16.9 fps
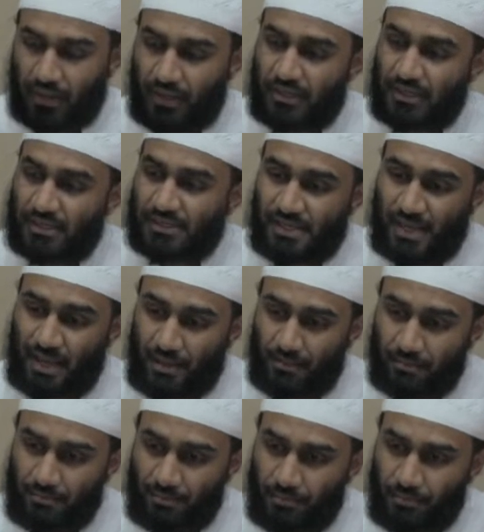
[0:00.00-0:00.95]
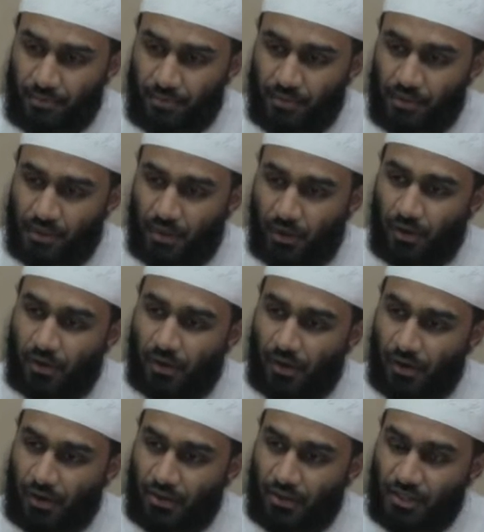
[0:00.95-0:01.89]
In Islam,
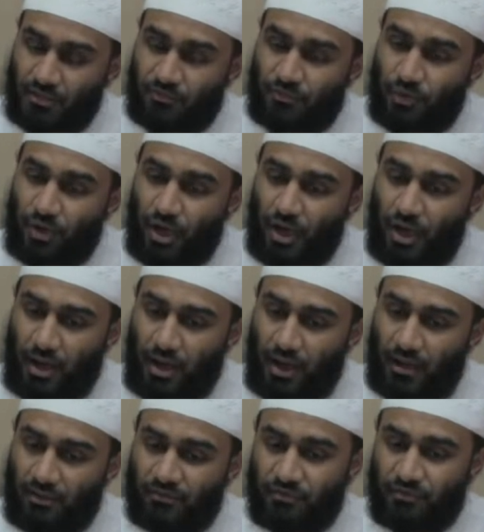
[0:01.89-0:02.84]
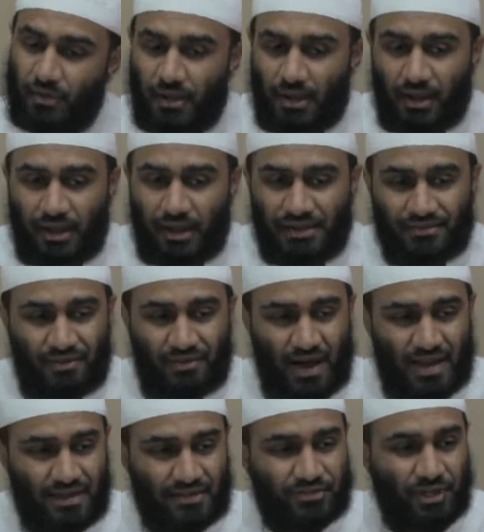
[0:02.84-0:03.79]
the fuqaha have
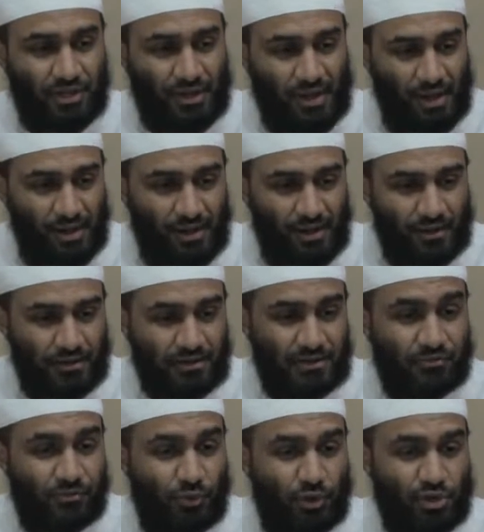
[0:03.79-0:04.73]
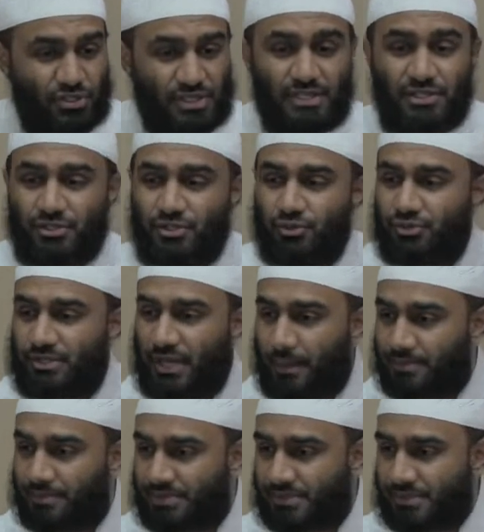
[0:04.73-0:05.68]
divided talaq, divorce, into 2
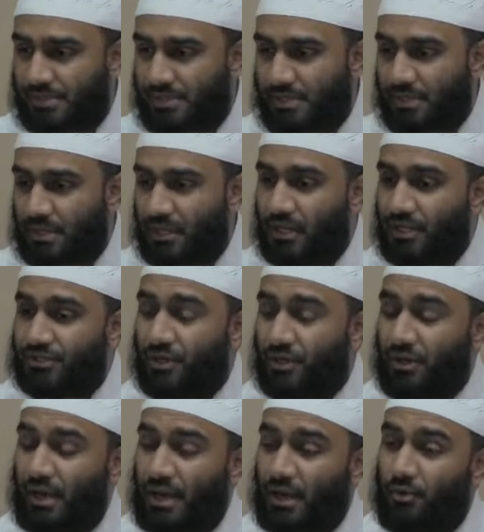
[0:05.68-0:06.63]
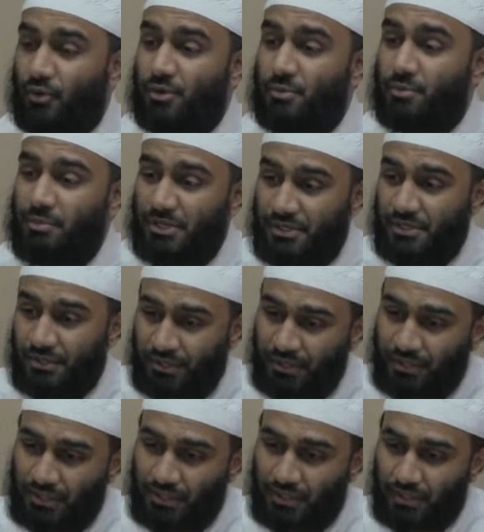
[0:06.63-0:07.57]
types. Talaqun
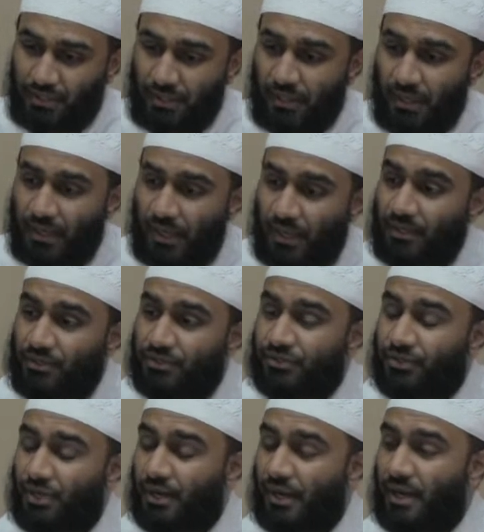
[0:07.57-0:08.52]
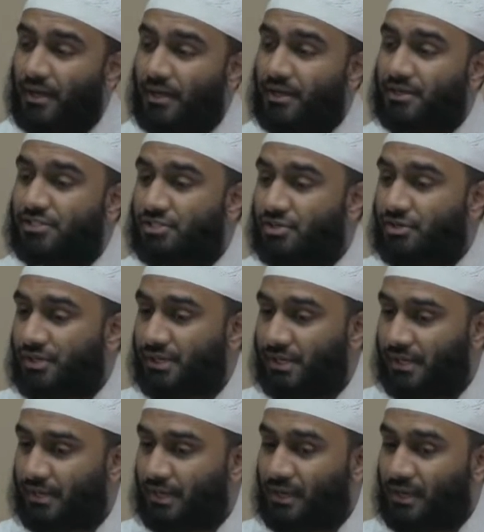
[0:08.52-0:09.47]
bid'i and talaq as-sunni.